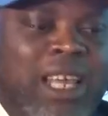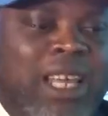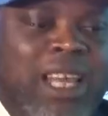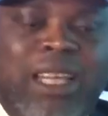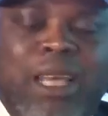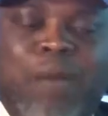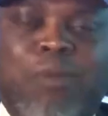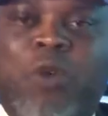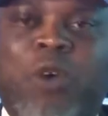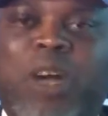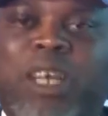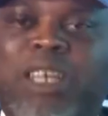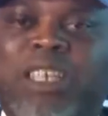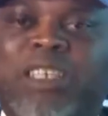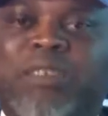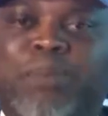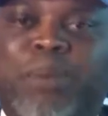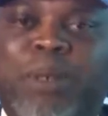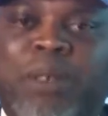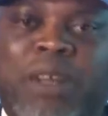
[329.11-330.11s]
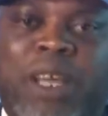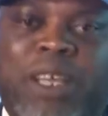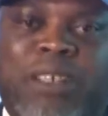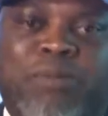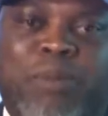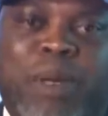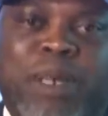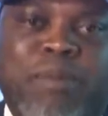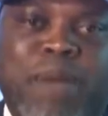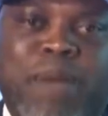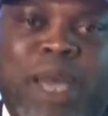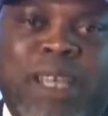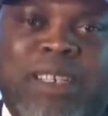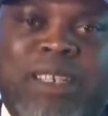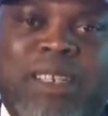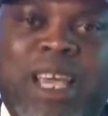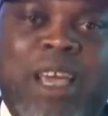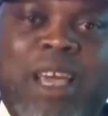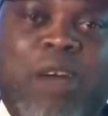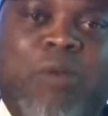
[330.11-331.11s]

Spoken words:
Let them go and experiment.